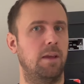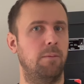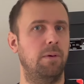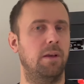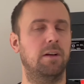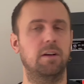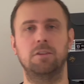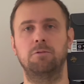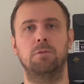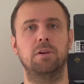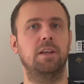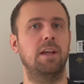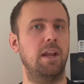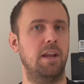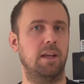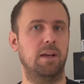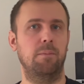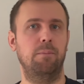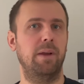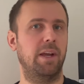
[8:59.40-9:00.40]
because we're
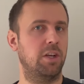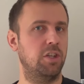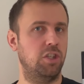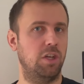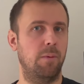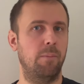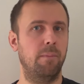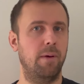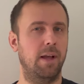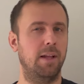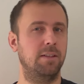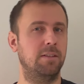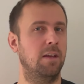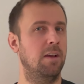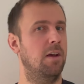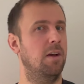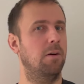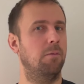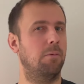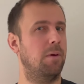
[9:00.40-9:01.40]
getting a big shipment,
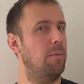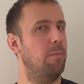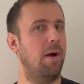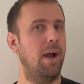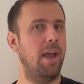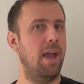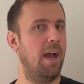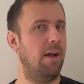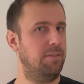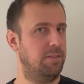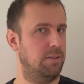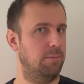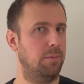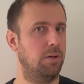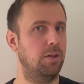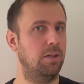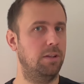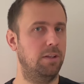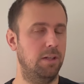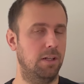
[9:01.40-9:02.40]
we might have some
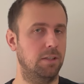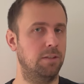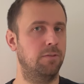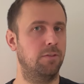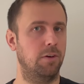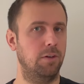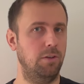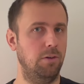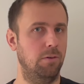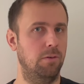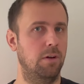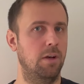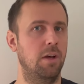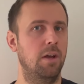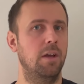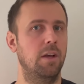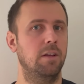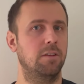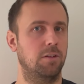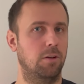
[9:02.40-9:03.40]
good deals for you.
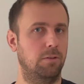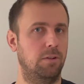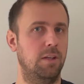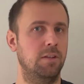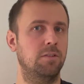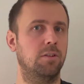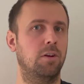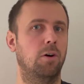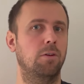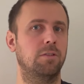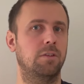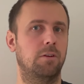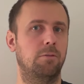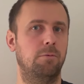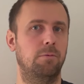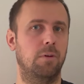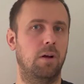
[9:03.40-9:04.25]
So this goes a